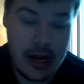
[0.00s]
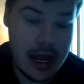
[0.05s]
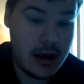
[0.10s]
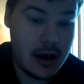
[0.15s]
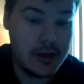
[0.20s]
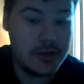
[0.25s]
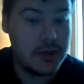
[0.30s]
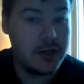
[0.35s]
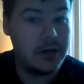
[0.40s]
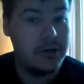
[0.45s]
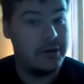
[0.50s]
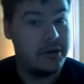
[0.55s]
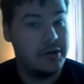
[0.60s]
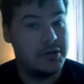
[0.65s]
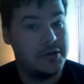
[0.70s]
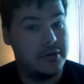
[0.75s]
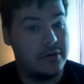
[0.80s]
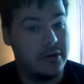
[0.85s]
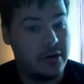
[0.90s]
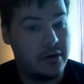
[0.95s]
Now, is it a
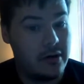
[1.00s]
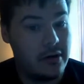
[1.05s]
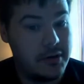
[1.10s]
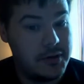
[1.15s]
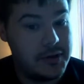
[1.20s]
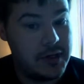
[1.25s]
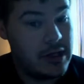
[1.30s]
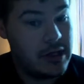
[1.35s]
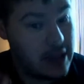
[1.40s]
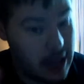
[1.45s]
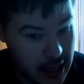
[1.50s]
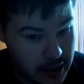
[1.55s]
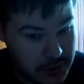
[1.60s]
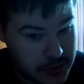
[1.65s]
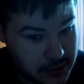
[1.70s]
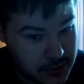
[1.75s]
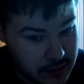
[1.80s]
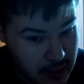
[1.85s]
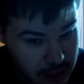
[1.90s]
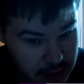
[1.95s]
digital currency?
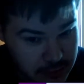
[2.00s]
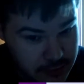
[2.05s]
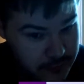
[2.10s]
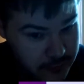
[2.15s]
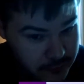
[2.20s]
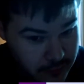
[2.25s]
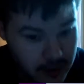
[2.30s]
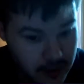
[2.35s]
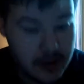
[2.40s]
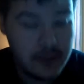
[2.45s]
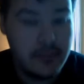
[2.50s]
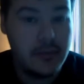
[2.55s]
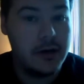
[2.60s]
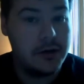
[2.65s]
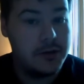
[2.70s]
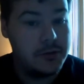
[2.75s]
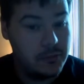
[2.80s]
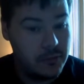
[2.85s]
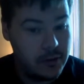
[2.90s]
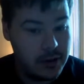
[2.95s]
Yes, that is very
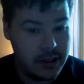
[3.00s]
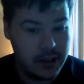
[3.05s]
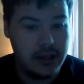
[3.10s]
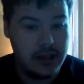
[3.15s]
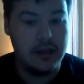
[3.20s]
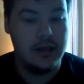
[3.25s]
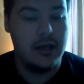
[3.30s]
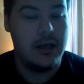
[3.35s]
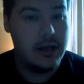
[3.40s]
much what it is.